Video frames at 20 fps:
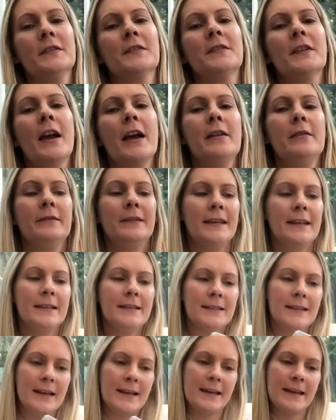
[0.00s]
So
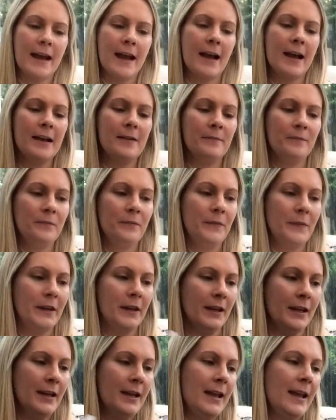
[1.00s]
this here
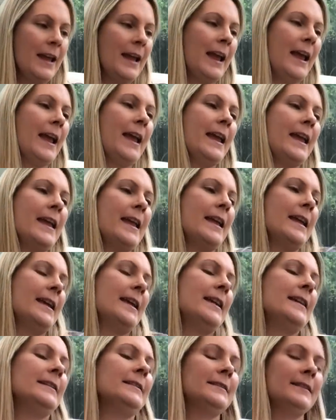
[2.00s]

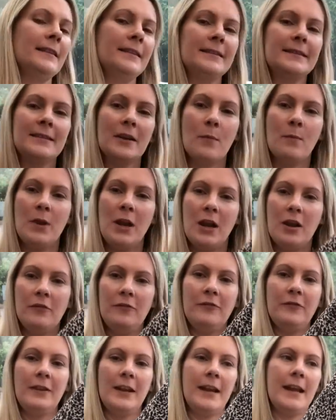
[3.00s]
is some
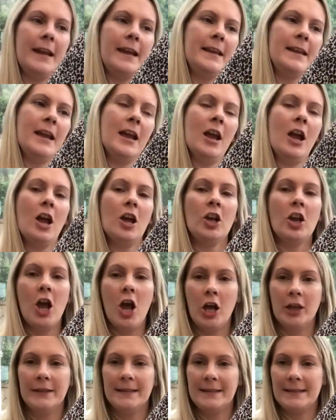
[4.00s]
lovely
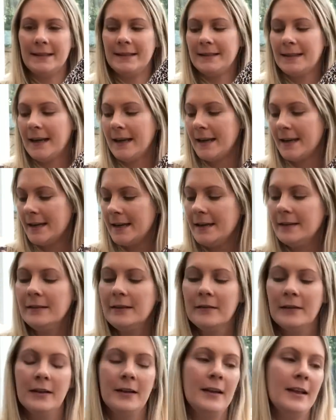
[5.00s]
cotton sateen.
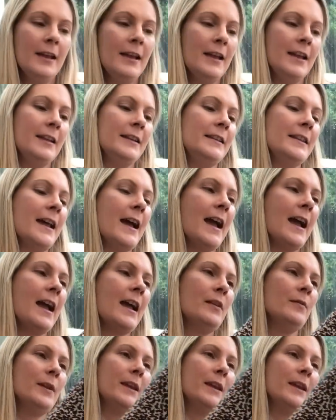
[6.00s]
Now